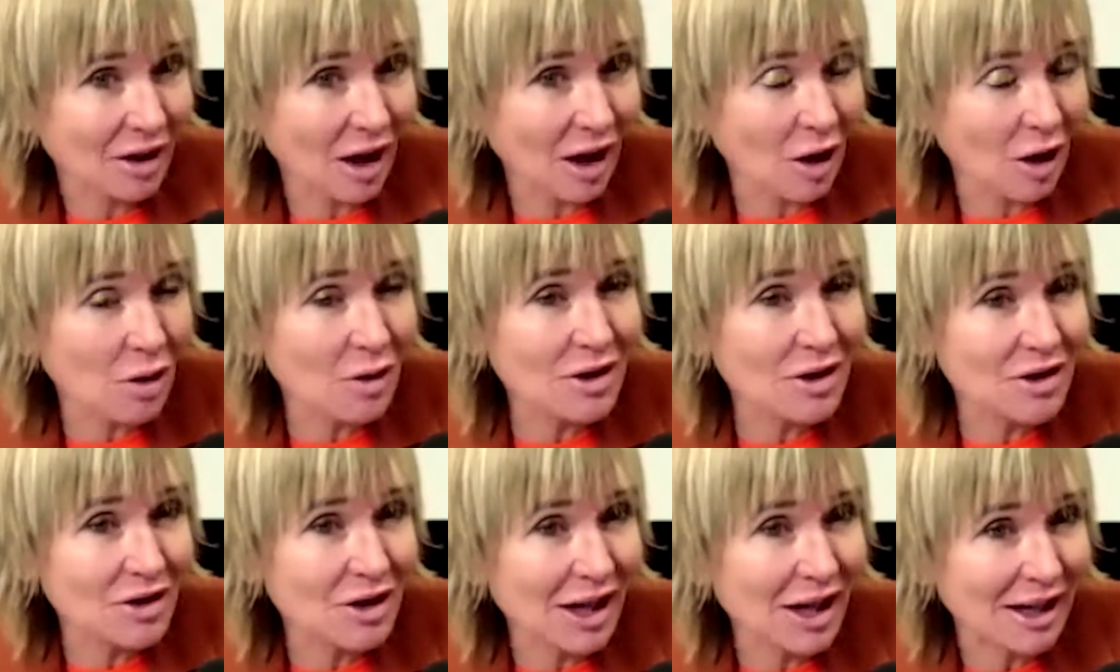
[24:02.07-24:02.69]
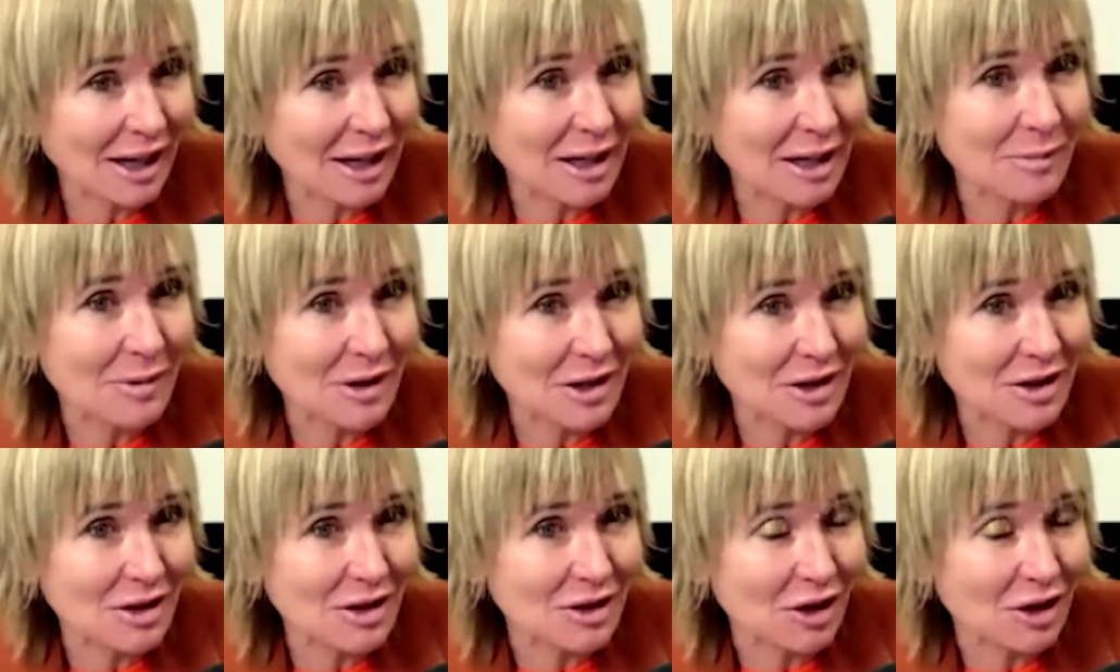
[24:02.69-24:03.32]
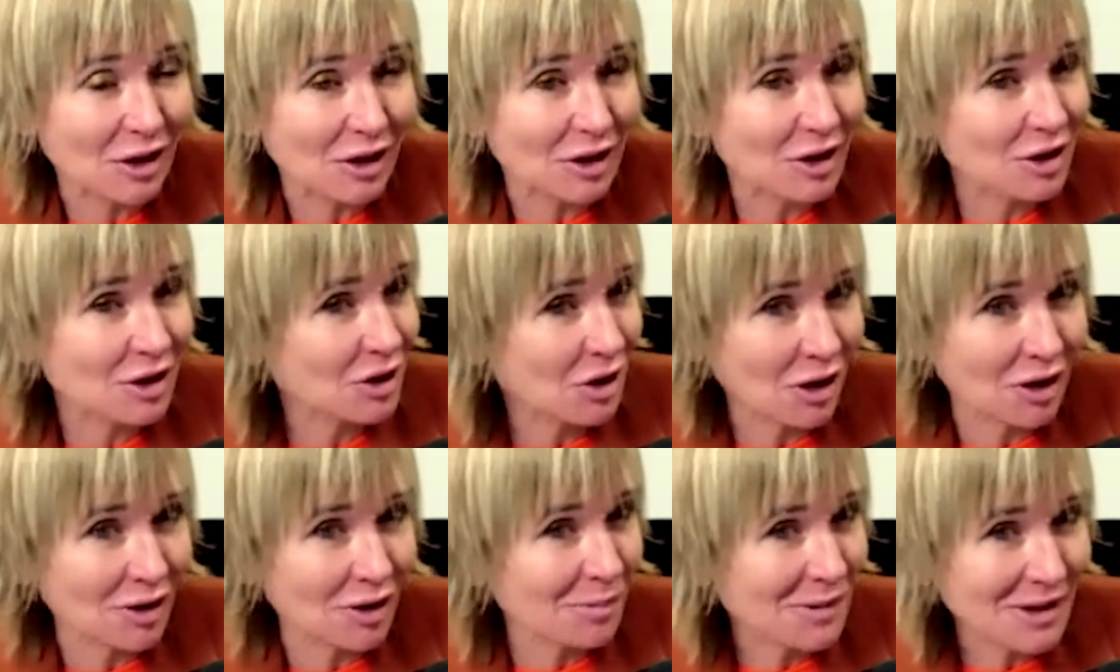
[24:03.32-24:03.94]
I always say to any business owner, it's not
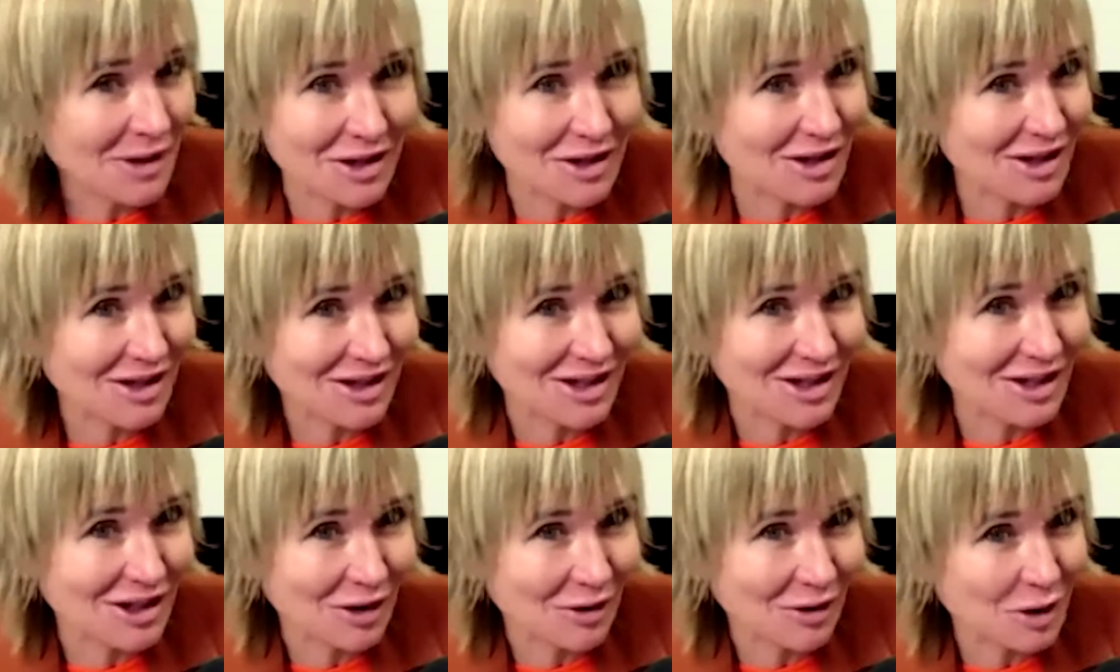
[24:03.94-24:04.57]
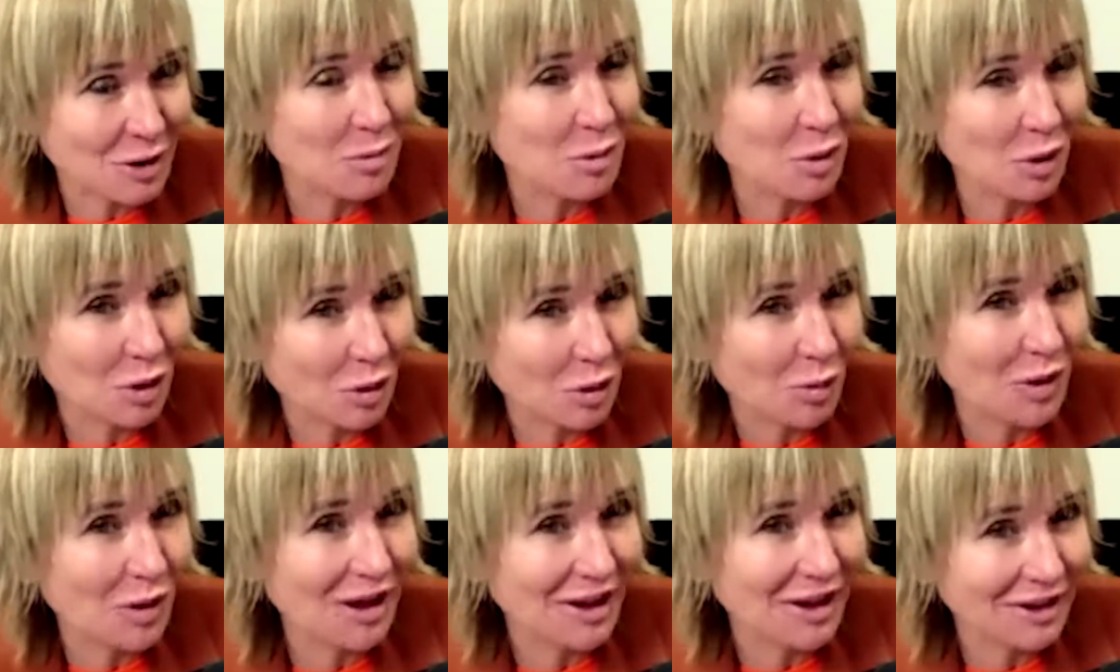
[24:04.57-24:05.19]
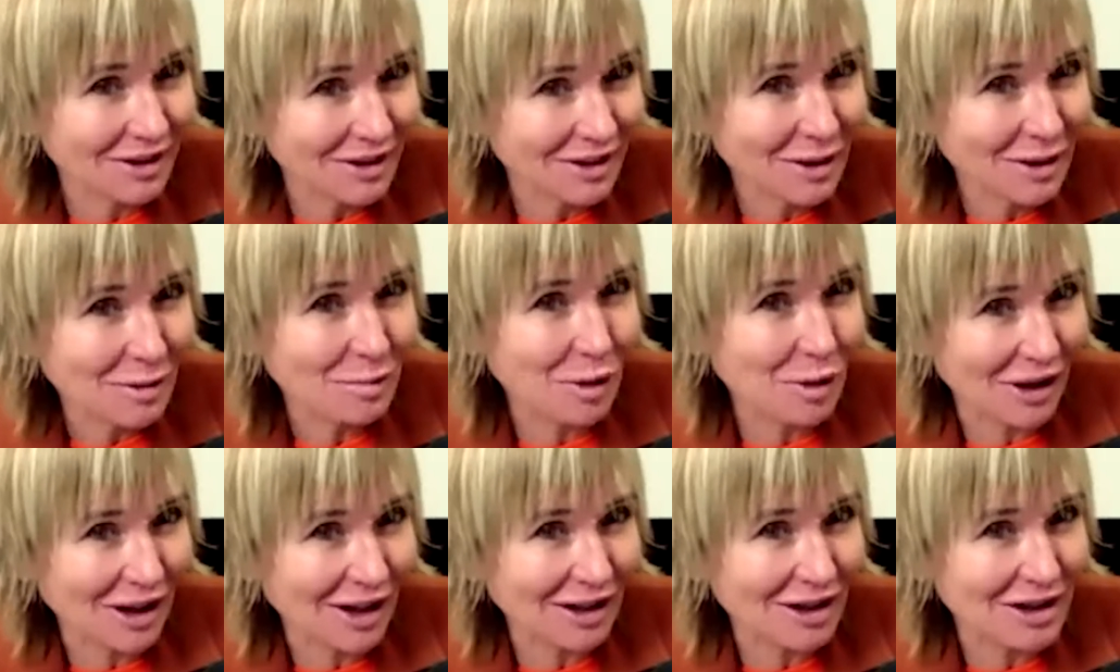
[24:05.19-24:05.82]
a business until there's more than one
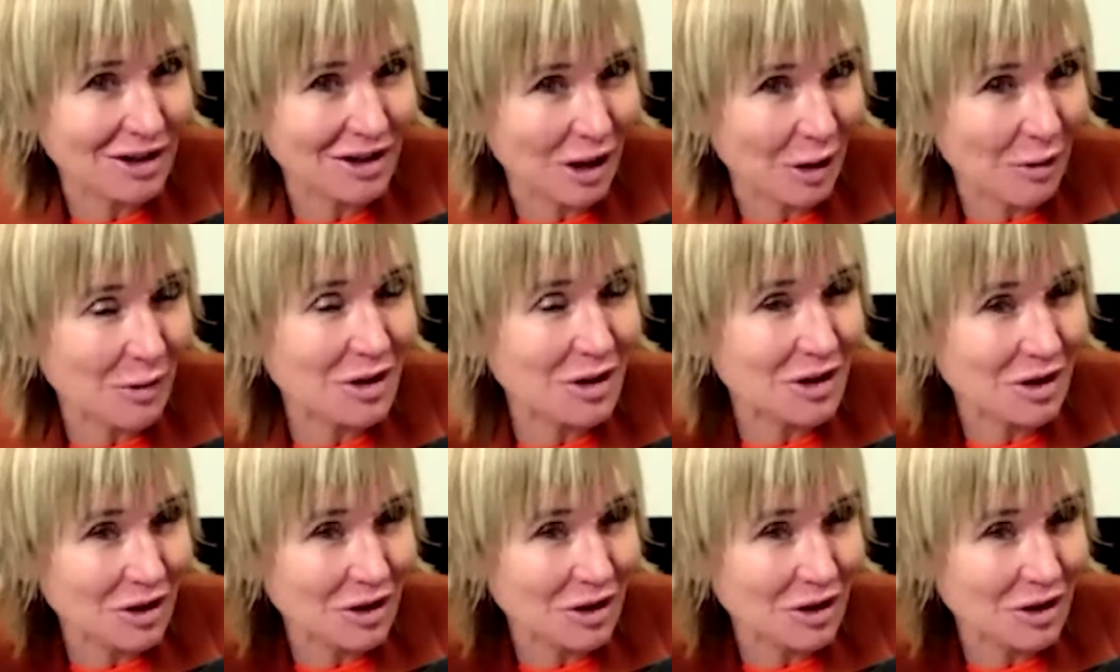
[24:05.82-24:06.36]
product, because otherwise it's